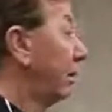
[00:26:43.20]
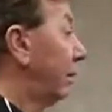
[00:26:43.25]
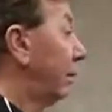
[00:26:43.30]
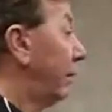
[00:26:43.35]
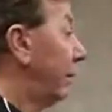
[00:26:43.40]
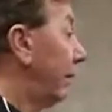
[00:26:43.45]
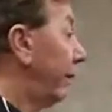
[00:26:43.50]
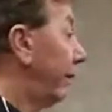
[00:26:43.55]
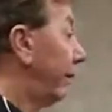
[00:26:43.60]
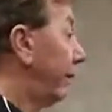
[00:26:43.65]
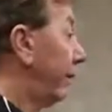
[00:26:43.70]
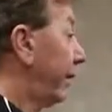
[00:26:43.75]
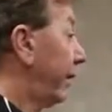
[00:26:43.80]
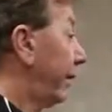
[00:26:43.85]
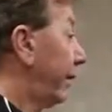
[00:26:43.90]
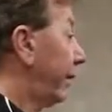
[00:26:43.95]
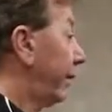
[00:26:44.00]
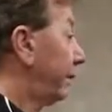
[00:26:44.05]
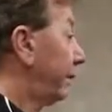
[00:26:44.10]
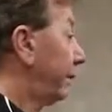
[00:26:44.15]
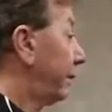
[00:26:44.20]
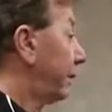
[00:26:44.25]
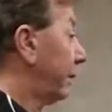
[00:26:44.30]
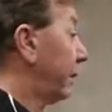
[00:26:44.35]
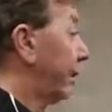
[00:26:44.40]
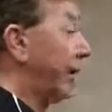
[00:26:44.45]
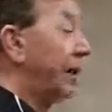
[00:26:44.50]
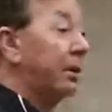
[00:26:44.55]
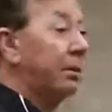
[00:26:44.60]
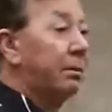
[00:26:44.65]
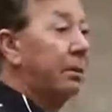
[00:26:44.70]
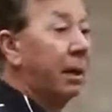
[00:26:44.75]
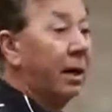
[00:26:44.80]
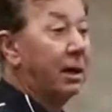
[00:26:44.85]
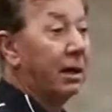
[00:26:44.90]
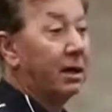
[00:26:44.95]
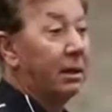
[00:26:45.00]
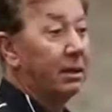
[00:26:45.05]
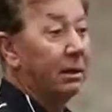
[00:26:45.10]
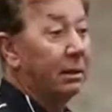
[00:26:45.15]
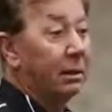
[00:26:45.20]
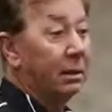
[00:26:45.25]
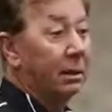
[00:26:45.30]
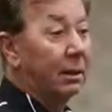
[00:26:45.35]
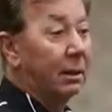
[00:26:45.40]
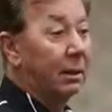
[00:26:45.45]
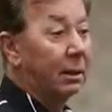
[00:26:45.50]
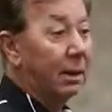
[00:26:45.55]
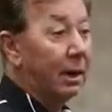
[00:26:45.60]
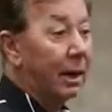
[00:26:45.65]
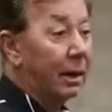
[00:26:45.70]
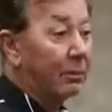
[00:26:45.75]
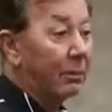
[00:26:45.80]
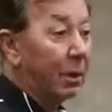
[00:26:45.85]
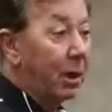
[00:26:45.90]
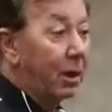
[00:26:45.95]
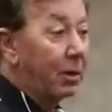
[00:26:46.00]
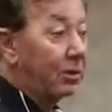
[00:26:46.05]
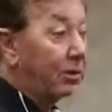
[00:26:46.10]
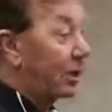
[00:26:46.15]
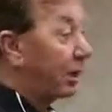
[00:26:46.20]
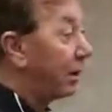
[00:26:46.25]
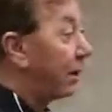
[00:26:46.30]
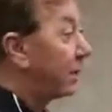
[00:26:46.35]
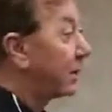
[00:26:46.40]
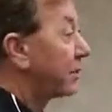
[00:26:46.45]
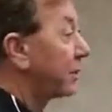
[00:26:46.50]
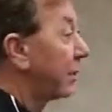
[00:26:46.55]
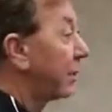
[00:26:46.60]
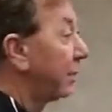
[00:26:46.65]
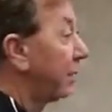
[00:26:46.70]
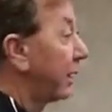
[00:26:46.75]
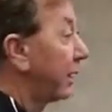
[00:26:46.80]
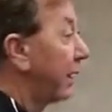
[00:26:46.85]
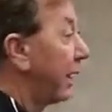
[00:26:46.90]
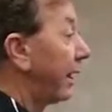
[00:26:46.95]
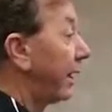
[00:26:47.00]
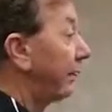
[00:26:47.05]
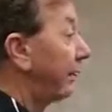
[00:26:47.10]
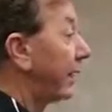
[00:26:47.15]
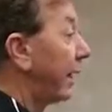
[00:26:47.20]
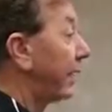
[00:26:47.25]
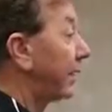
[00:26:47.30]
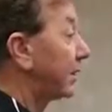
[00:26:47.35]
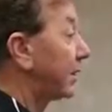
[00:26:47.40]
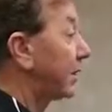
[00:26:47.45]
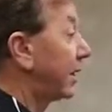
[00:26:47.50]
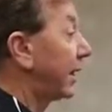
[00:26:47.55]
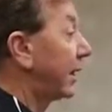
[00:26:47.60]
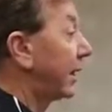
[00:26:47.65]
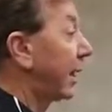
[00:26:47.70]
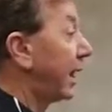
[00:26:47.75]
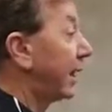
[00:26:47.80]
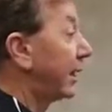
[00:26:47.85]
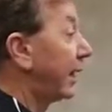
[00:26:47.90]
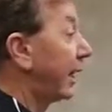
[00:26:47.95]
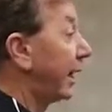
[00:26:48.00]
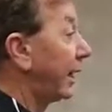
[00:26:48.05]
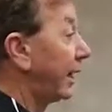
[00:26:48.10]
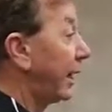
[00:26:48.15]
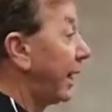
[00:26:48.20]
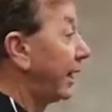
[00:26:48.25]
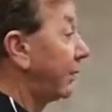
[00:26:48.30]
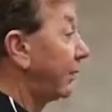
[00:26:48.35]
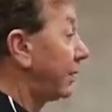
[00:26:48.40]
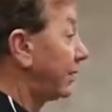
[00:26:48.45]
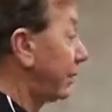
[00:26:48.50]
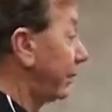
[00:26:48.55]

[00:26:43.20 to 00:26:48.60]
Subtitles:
live in a Tibetan monk monastery so we can have that skin like that, can we?